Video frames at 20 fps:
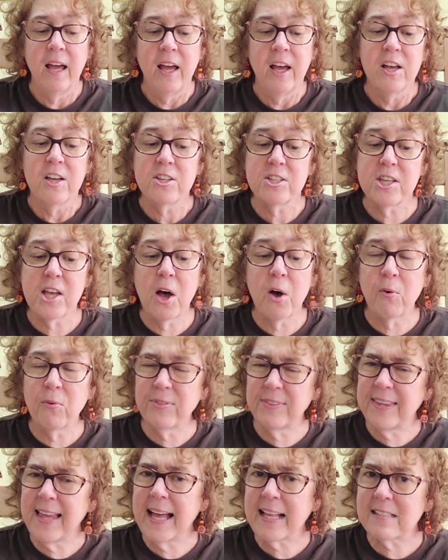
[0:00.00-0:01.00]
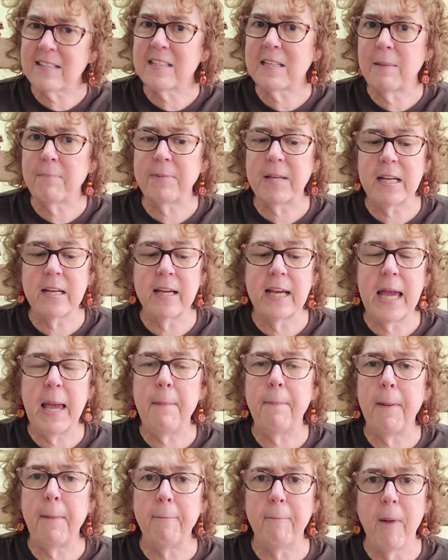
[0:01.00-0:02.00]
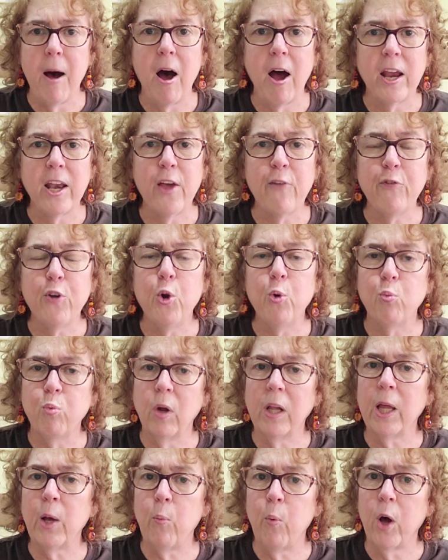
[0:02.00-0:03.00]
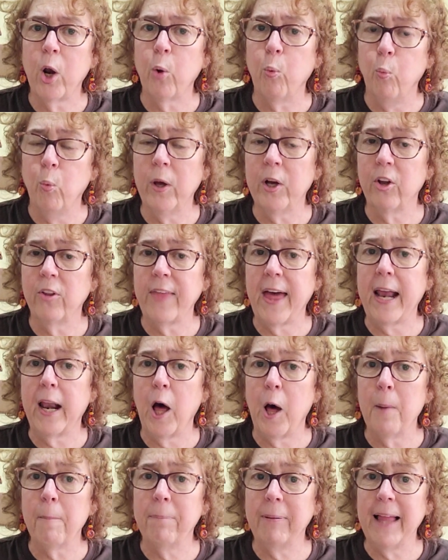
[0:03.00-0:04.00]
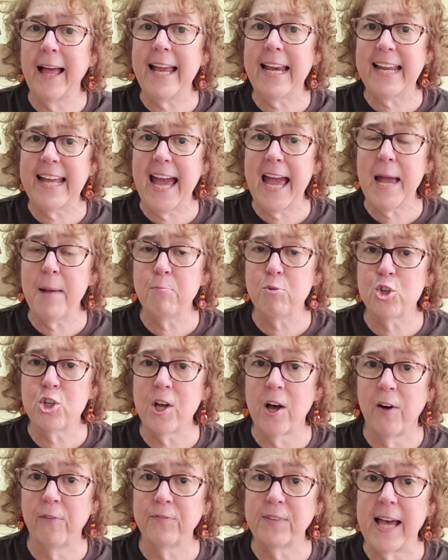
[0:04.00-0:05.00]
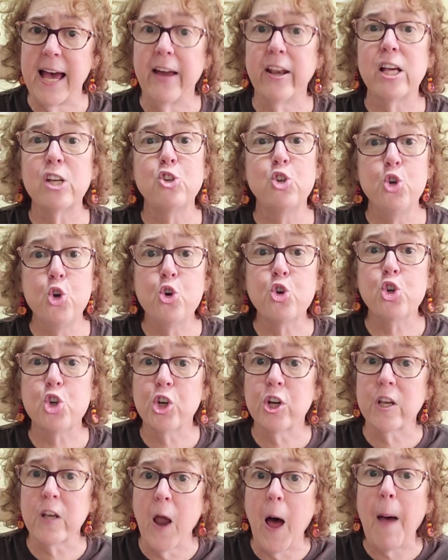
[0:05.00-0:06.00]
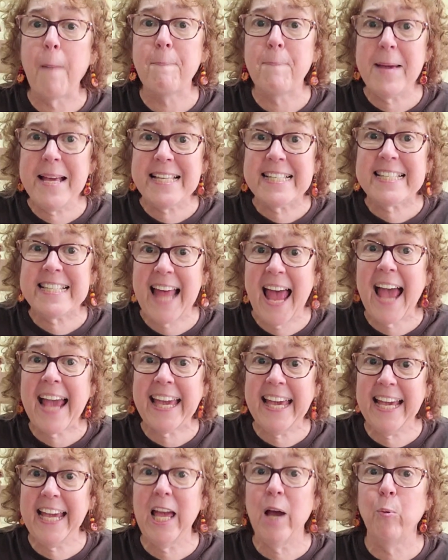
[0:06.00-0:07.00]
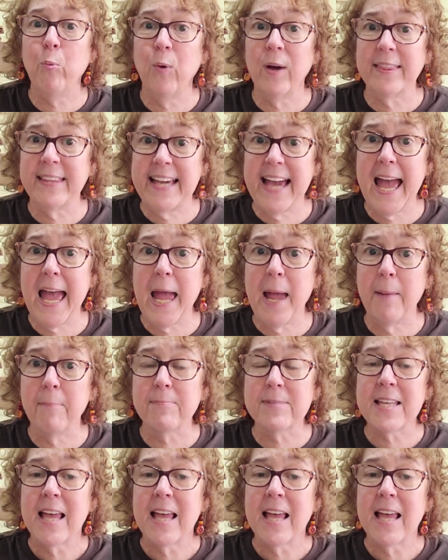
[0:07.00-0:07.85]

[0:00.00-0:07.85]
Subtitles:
So that's something to keep in mind. If you really want to whittle that unplayed game shelf down, is you should not be stacking it with games